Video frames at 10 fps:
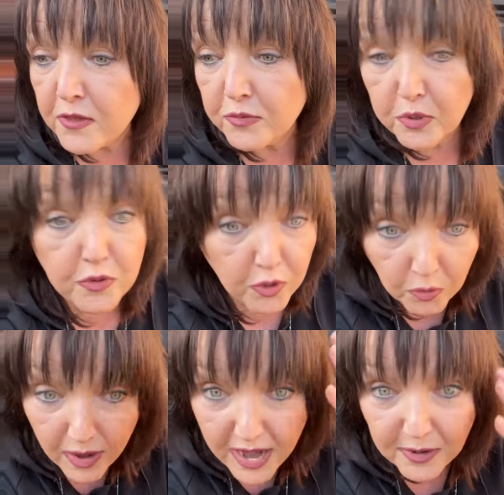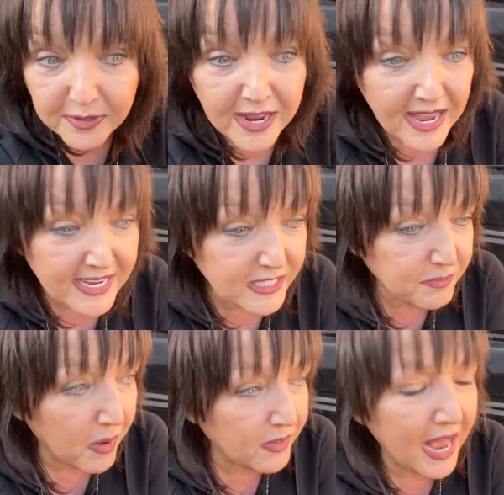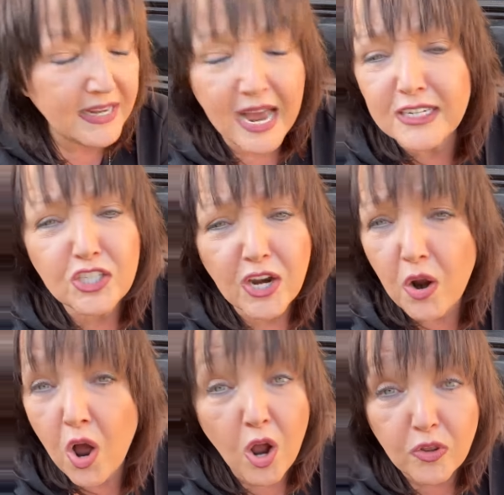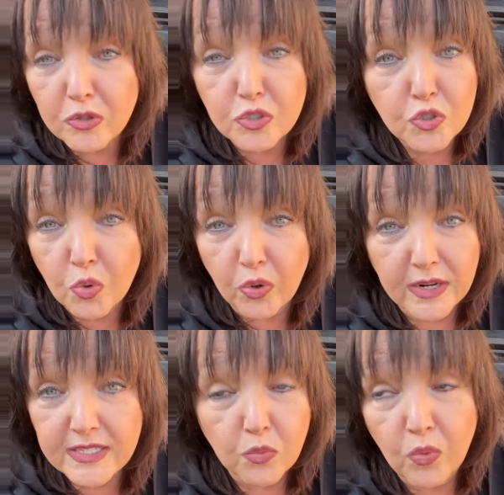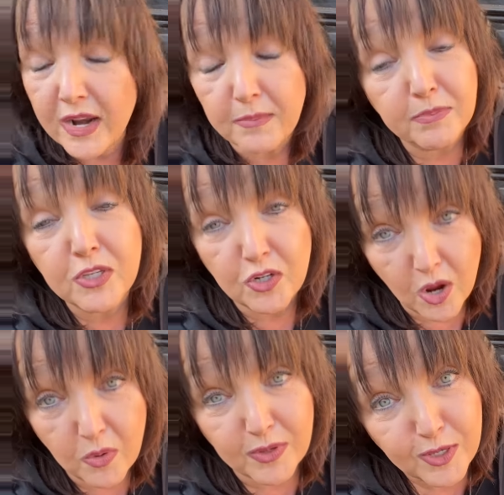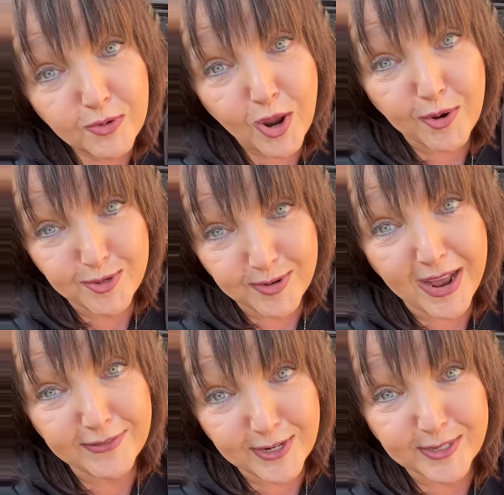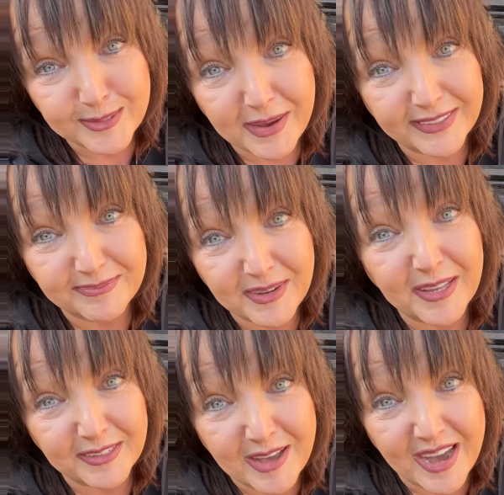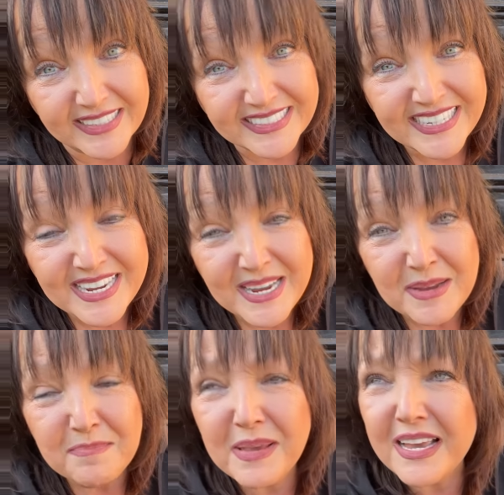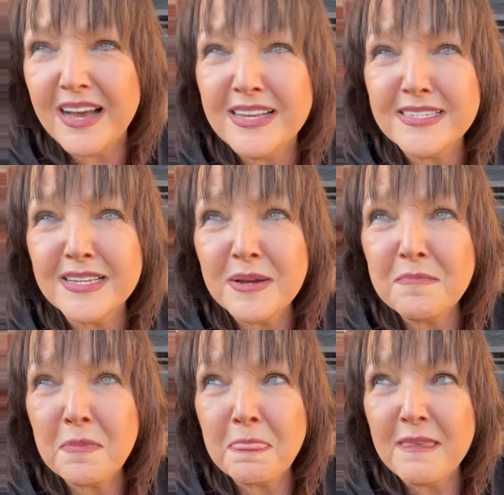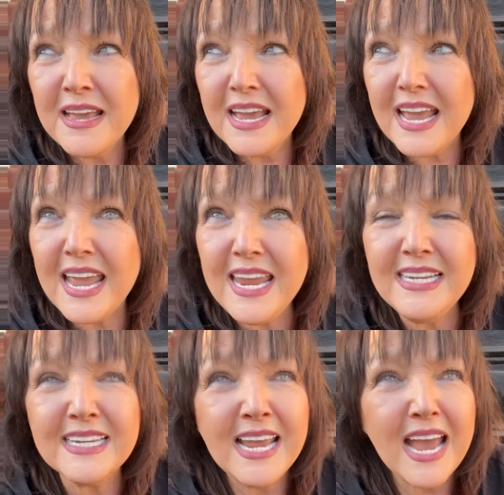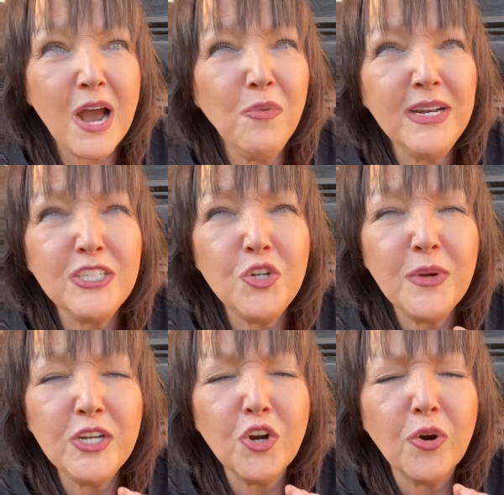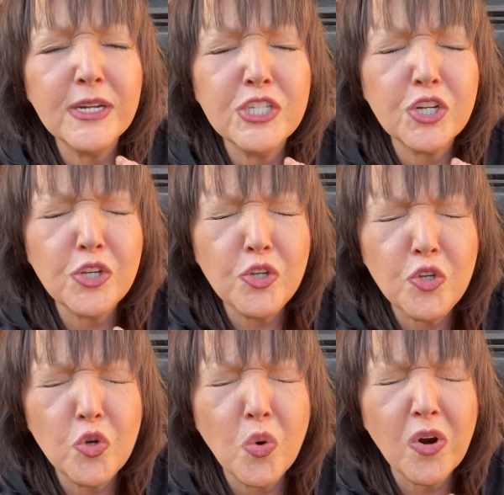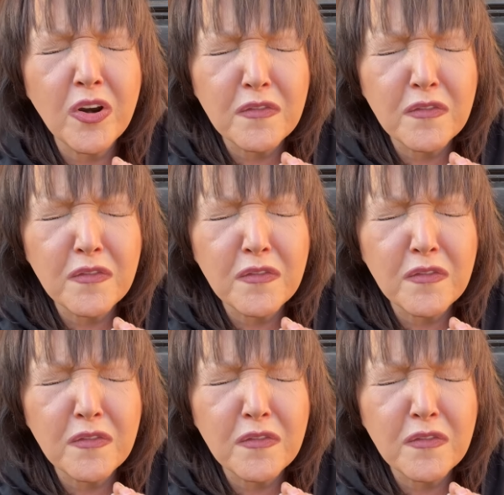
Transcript: through the crown. He spoke, I, I share all those stories. One, you know, you know, you and I have talked about them a lot because it, I wanted to encourage your